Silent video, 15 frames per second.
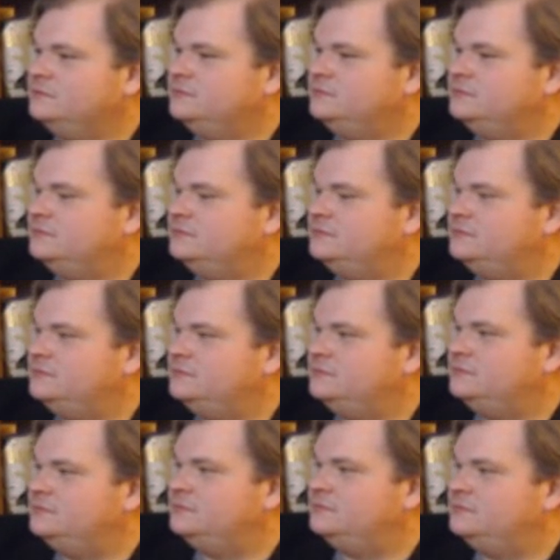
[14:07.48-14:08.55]

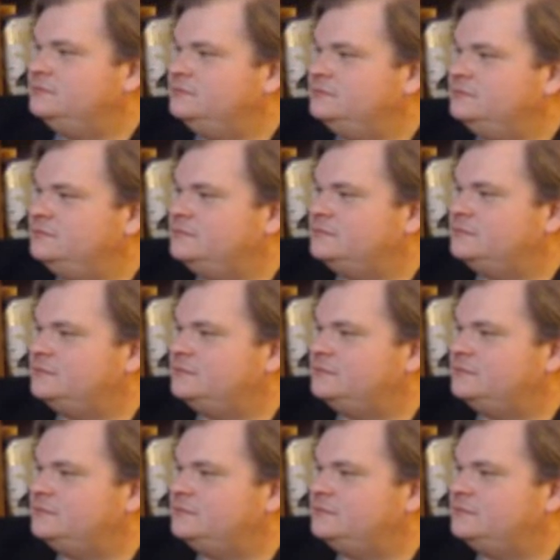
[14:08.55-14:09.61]

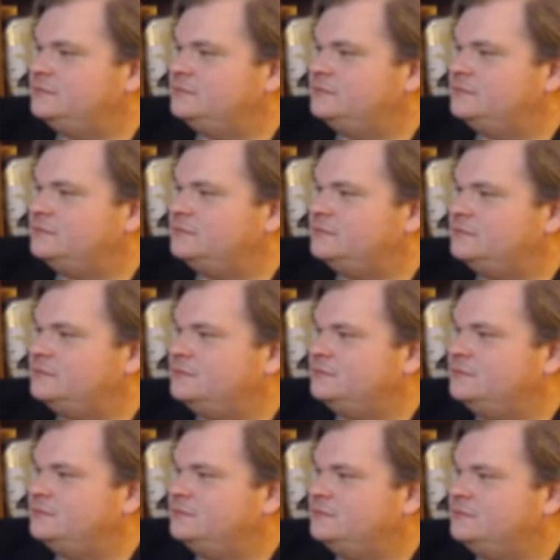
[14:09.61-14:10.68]

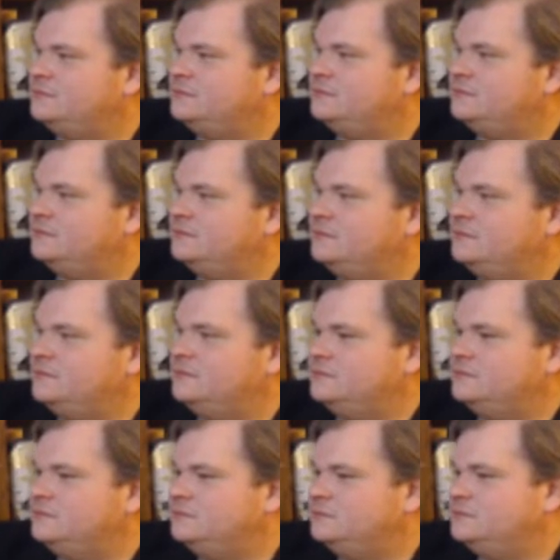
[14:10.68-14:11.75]

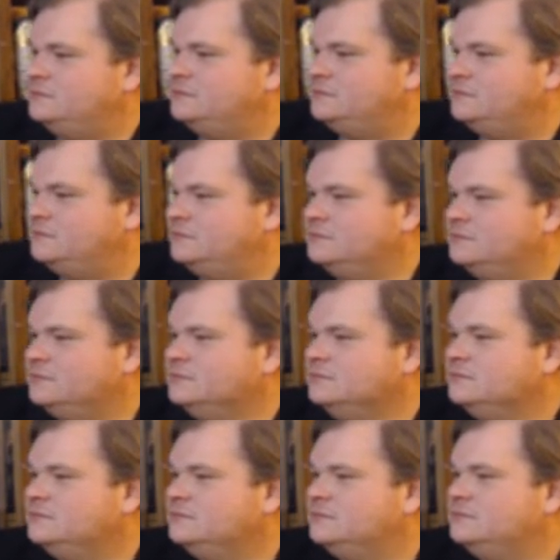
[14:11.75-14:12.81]

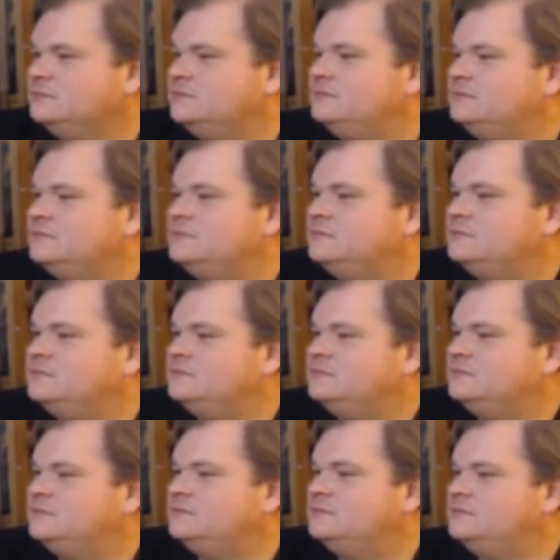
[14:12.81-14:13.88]

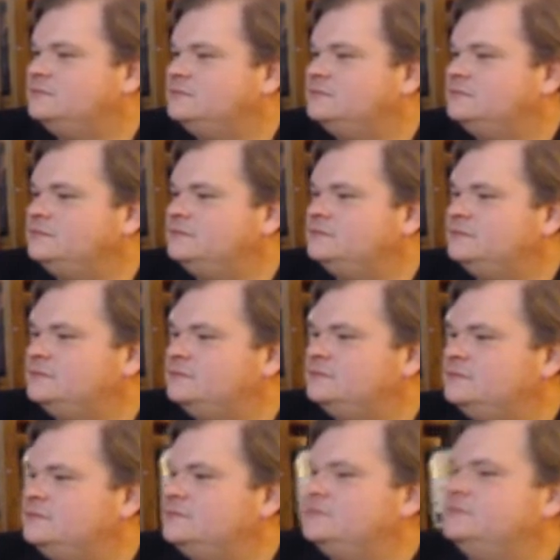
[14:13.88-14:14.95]

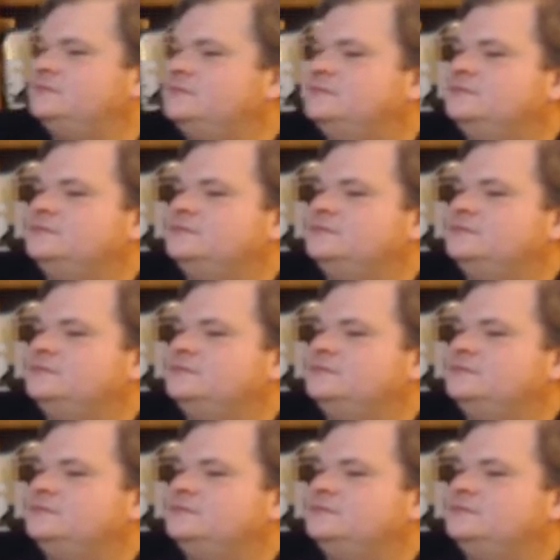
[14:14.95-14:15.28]
(silent)